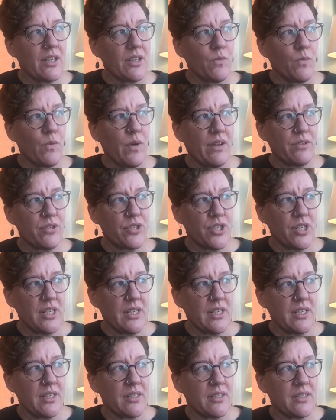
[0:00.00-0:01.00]
while
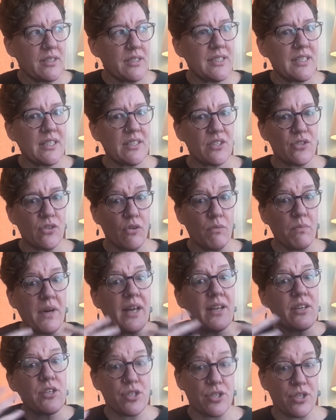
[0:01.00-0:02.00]
she did so
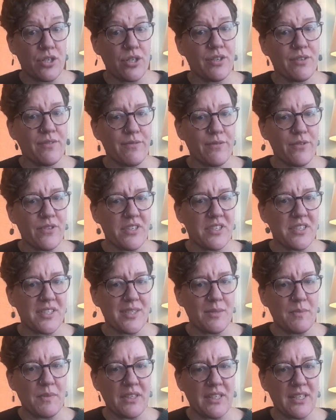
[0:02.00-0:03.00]
much for the
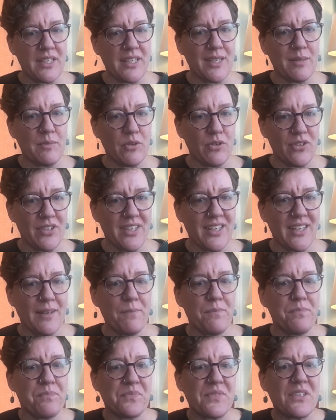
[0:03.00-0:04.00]
disability
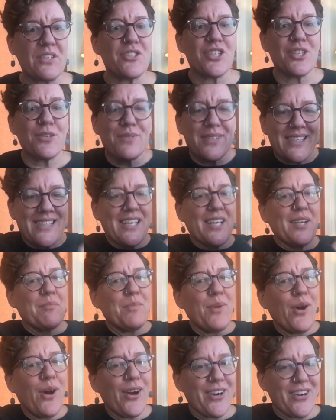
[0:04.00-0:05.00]
community, she was set
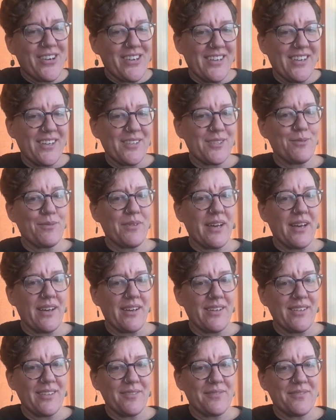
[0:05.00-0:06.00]
apart as
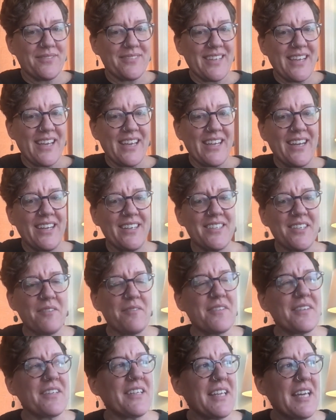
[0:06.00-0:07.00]
well. And I
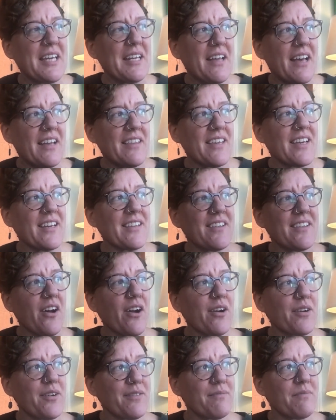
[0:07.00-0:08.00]
think at the
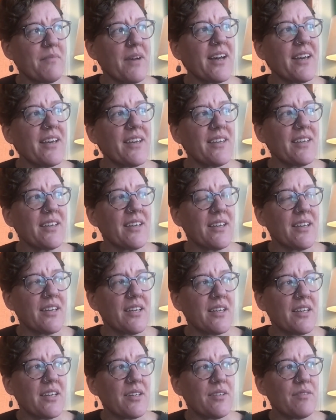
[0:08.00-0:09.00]
heart of my
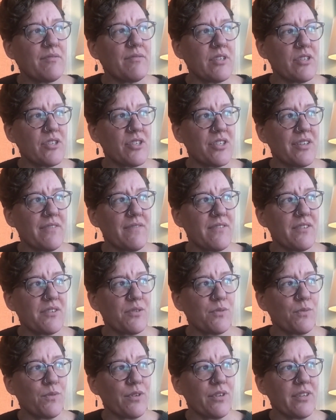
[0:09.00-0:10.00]
vision of
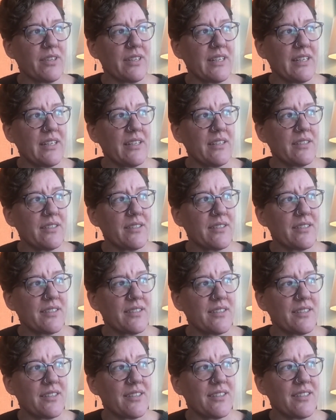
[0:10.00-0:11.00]
this work
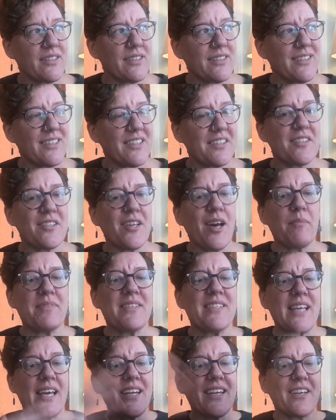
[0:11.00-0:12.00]
is to stop
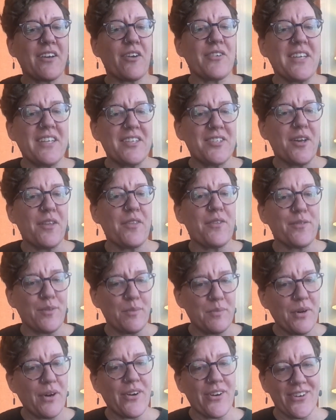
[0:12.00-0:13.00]
setting each other
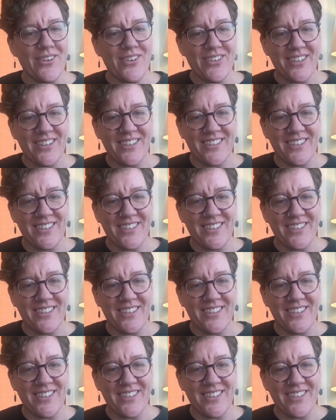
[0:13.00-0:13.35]
apart,